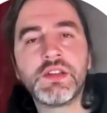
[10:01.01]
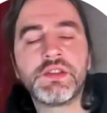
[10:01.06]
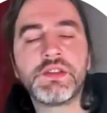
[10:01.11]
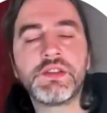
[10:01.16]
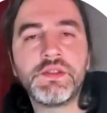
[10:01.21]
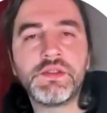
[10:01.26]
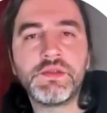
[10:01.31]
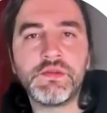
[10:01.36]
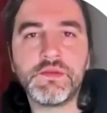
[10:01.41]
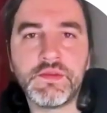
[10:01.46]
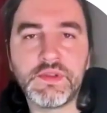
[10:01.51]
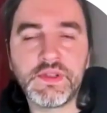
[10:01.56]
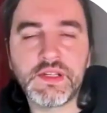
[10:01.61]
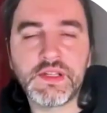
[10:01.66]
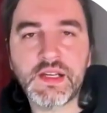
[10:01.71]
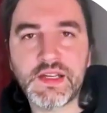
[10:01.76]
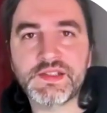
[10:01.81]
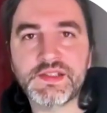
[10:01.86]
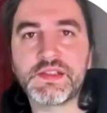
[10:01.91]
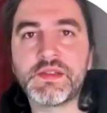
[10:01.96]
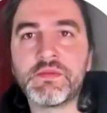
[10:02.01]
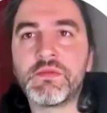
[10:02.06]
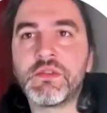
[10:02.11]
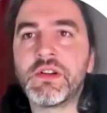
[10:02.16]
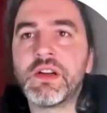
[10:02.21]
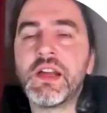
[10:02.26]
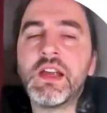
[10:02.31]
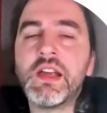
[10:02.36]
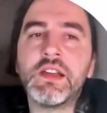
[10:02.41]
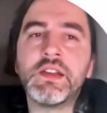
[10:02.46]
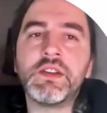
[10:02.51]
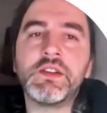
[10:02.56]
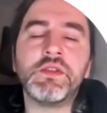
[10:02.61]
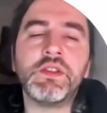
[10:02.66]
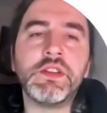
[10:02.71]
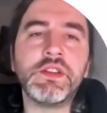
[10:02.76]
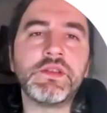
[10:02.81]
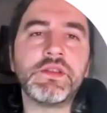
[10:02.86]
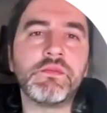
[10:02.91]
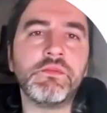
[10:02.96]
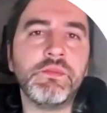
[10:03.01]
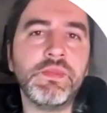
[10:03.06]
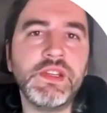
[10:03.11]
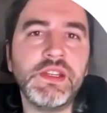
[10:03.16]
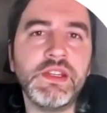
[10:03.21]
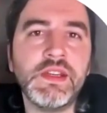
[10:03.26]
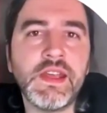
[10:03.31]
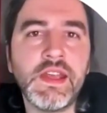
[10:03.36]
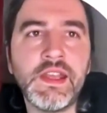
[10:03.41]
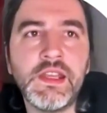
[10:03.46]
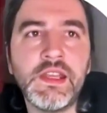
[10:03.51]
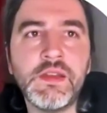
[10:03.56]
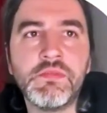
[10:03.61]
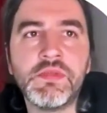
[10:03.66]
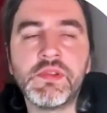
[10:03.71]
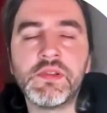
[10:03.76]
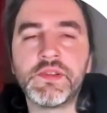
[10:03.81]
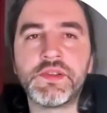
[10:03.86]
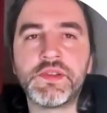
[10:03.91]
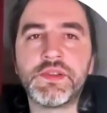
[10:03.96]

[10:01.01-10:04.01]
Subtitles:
to the customer. And you need to be able